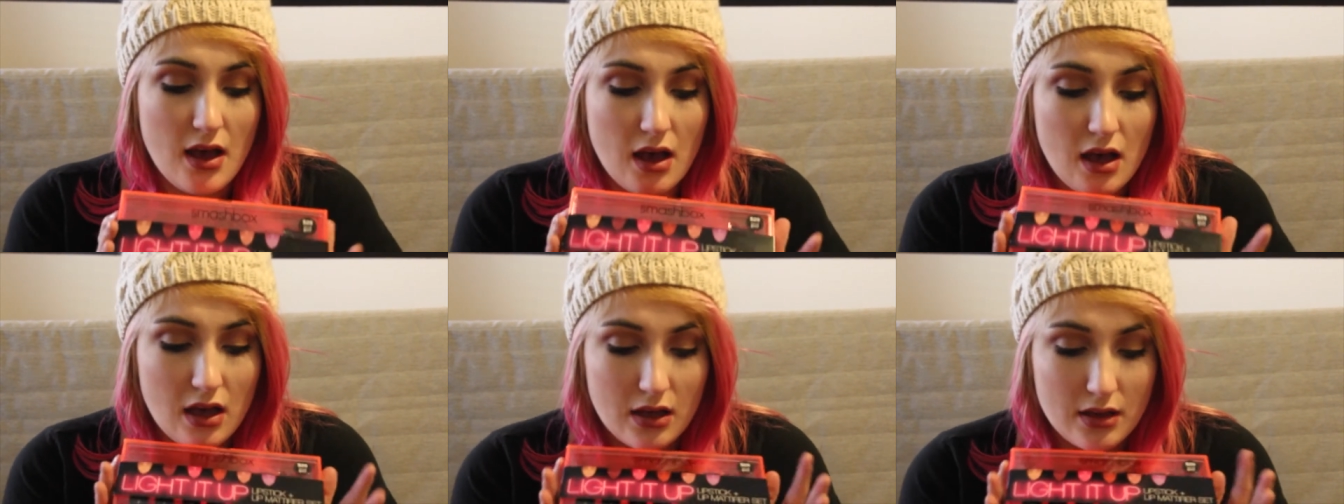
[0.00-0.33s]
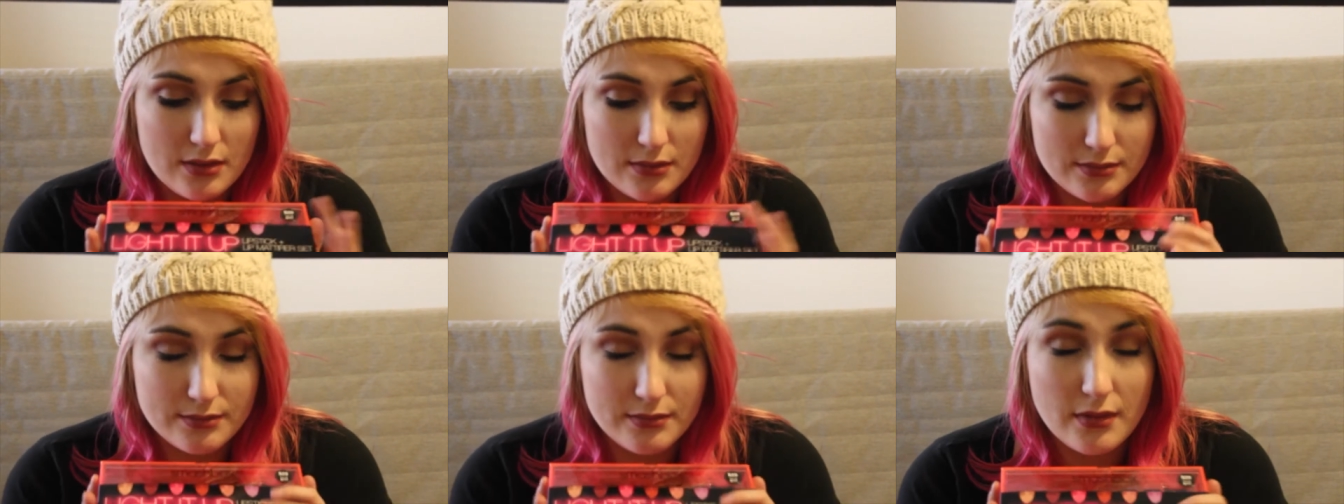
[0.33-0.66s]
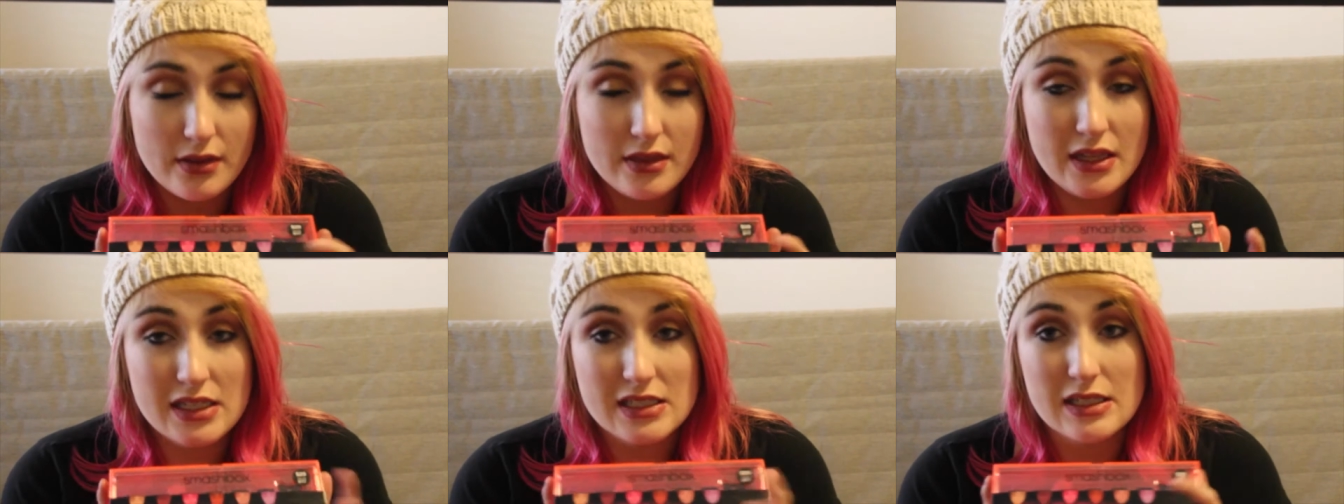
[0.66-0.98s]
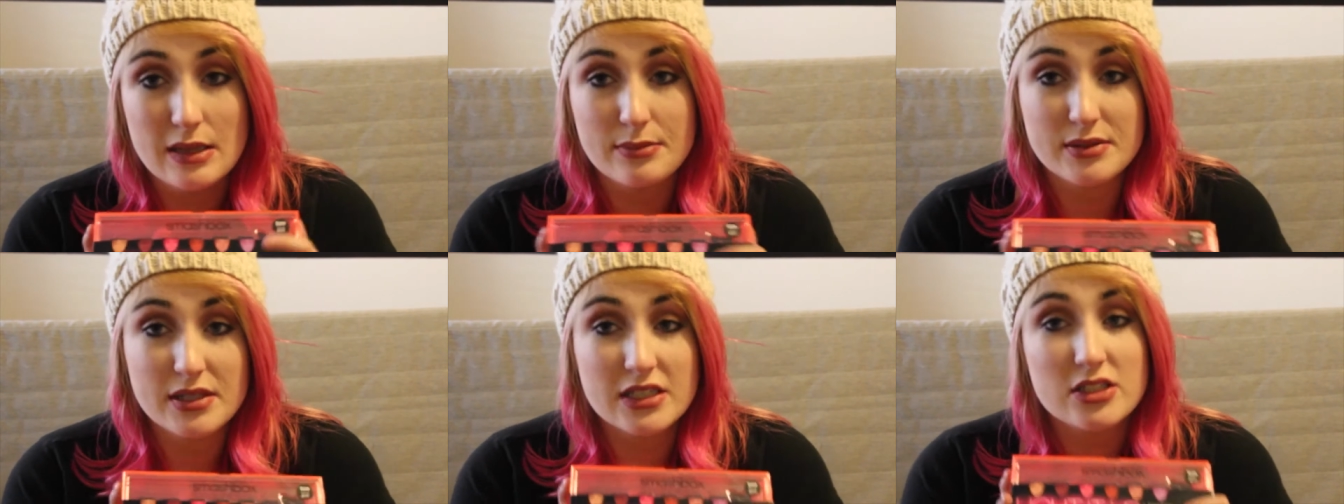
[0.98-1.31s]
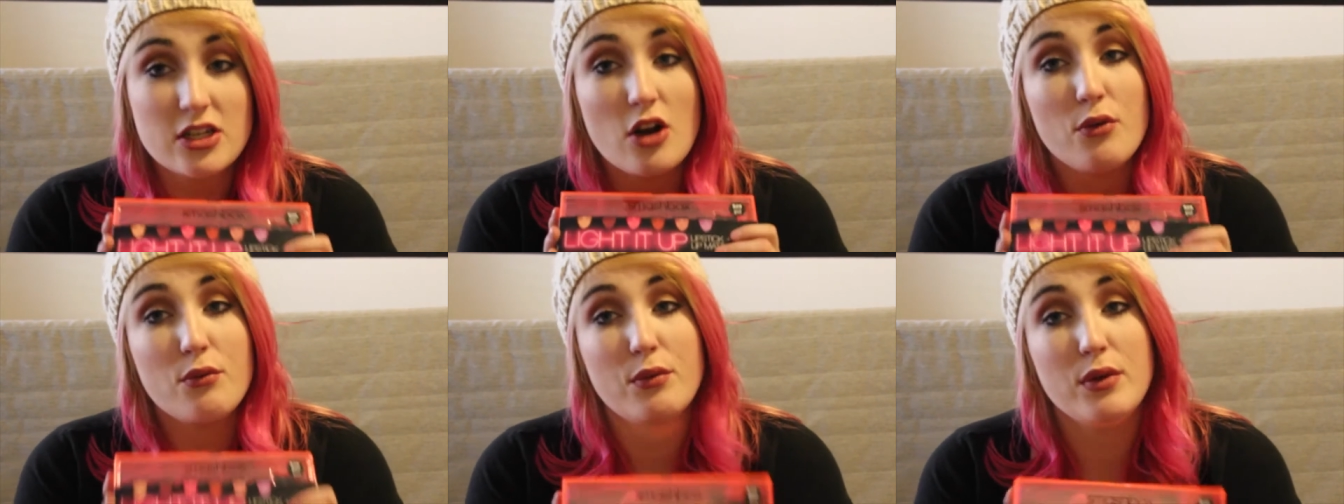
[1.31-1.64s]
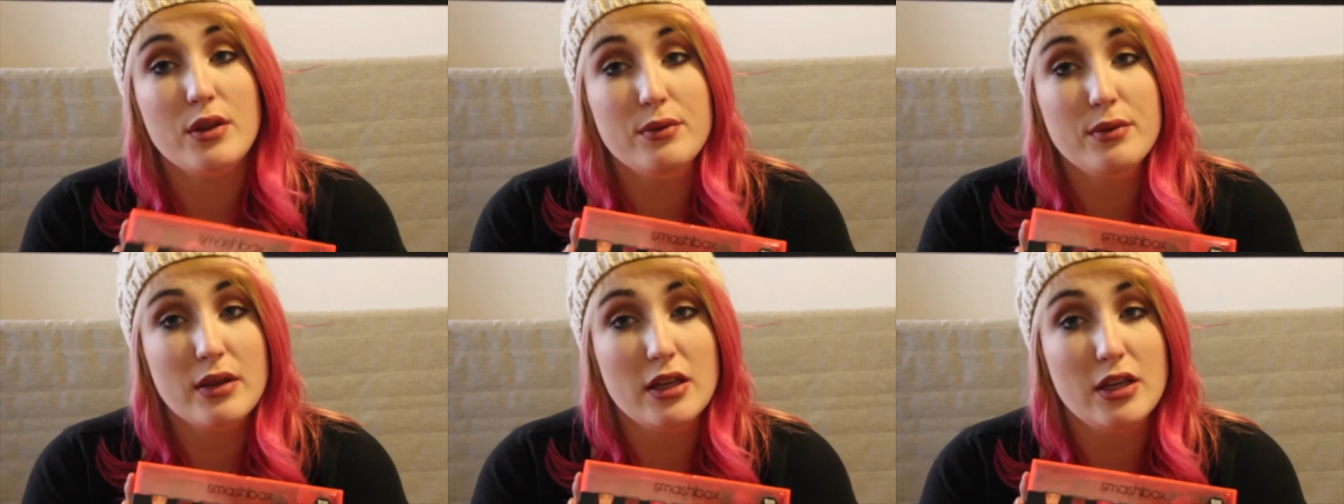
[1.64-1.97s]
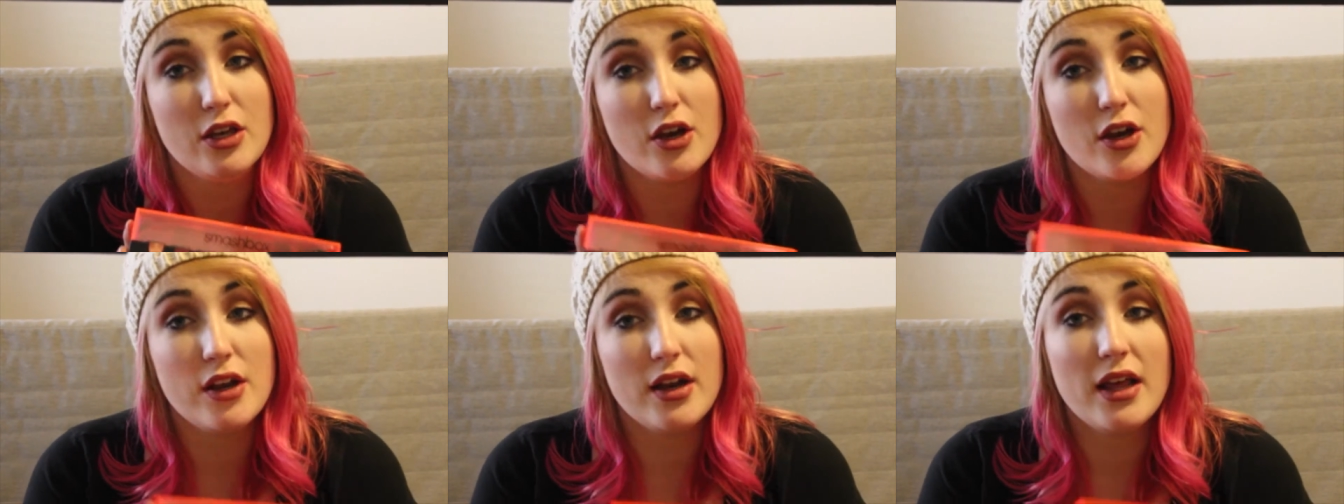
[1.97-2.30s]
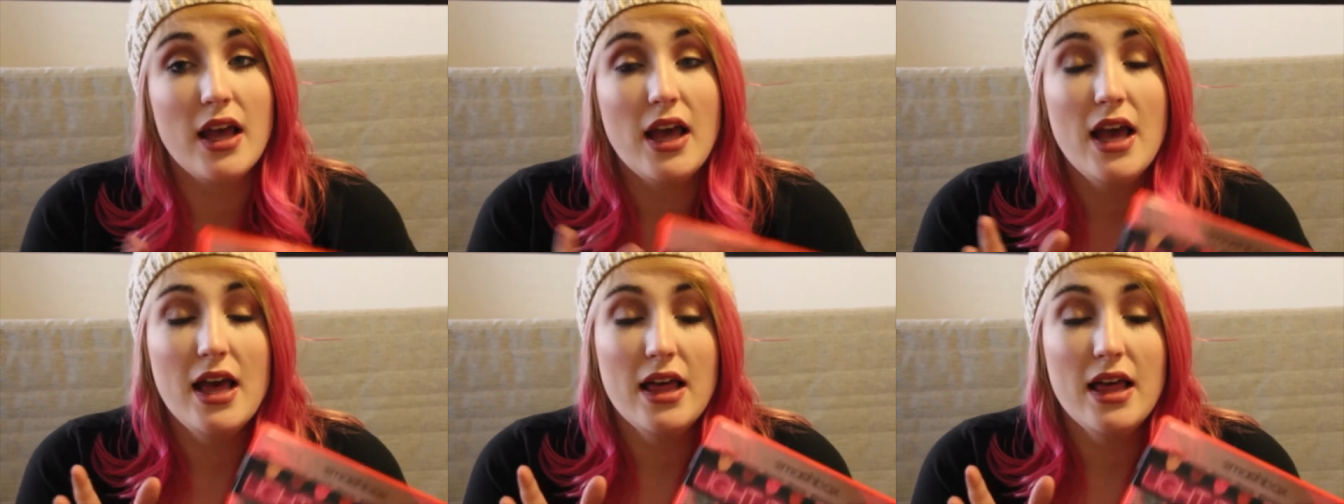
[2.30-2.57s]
lipsticks are really good.